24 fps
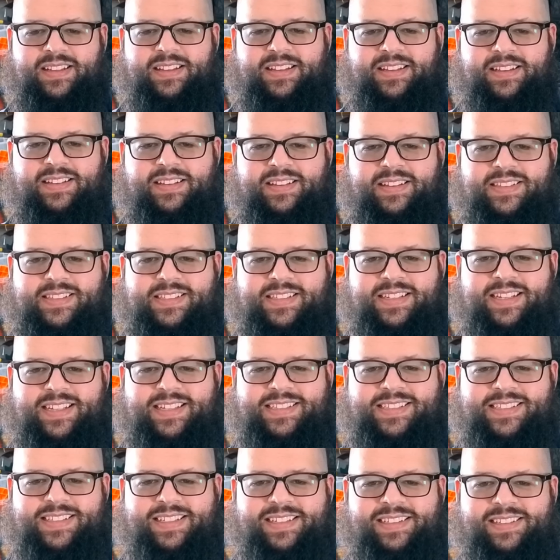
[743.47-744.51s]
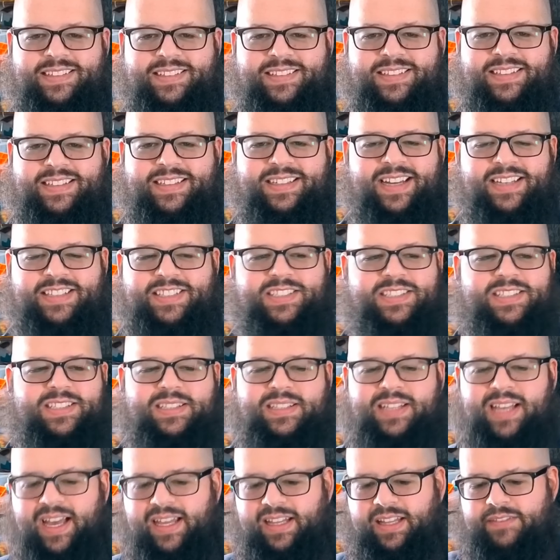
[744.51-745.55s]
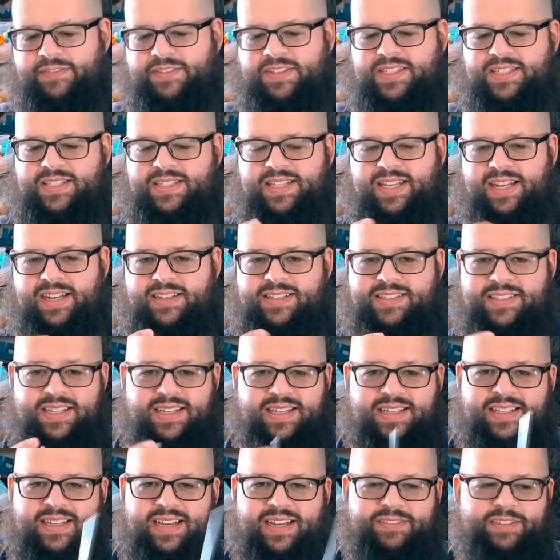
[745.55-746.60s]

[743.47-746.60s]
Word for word: Uh, it's a nice little. I just I love these antennas.